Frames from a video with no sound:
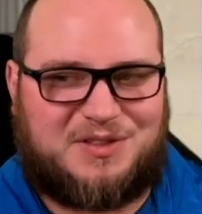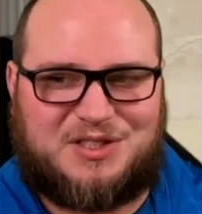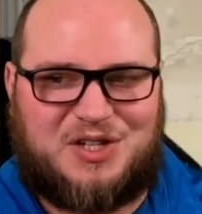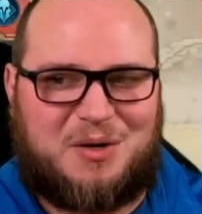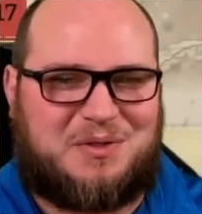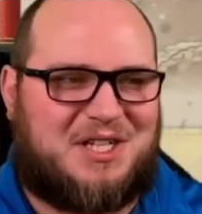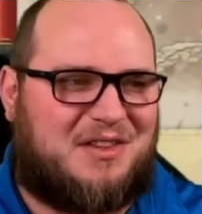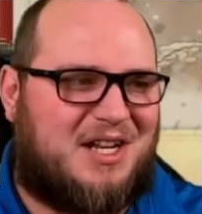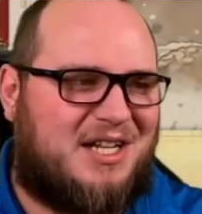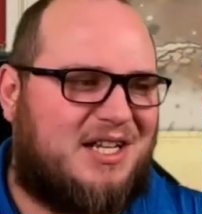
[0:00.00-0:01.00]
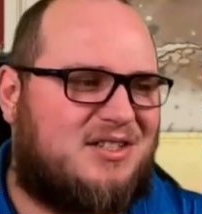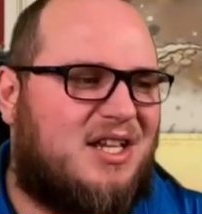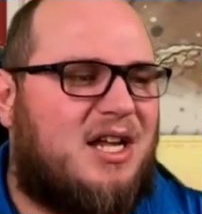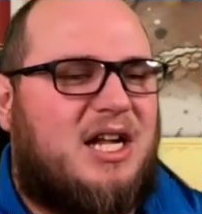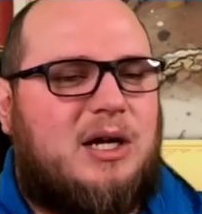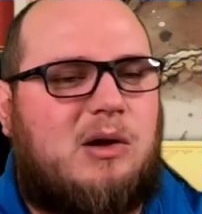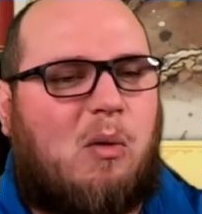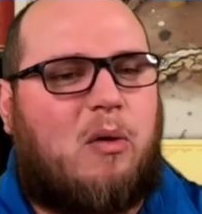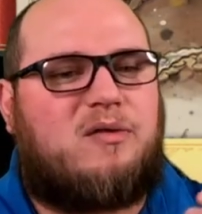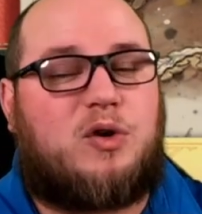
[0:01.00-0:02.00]
try to pretend that it is.
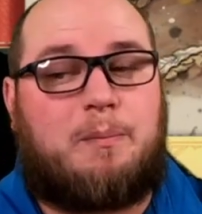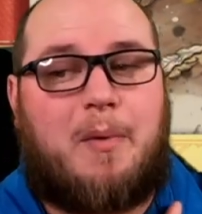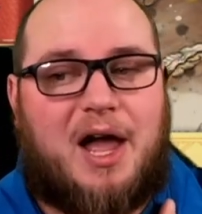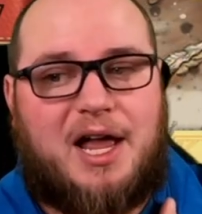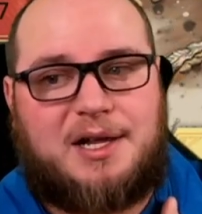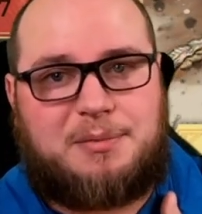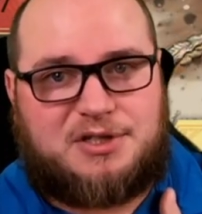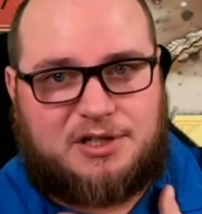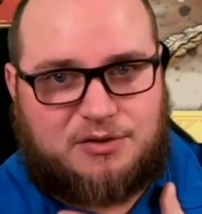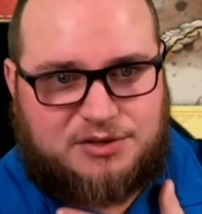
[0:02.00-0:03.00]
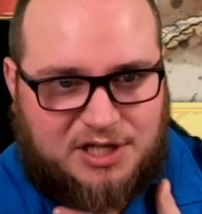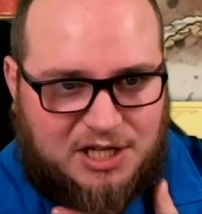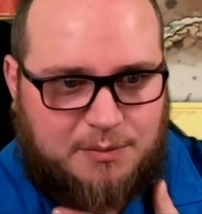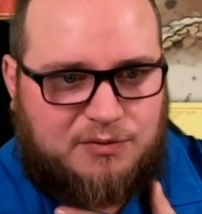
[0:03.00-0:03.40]
For my particular team,